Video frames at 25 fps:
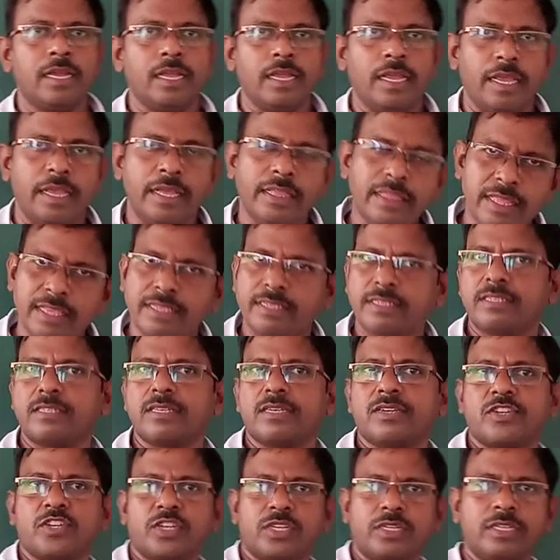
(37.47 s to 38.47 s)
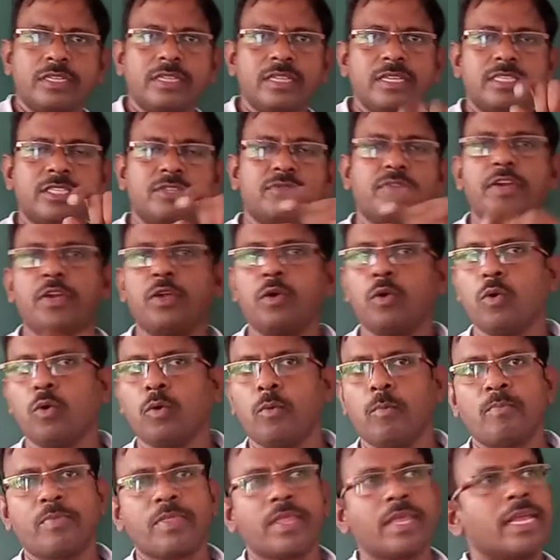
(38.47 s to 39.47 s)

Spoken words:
in this session, in this video,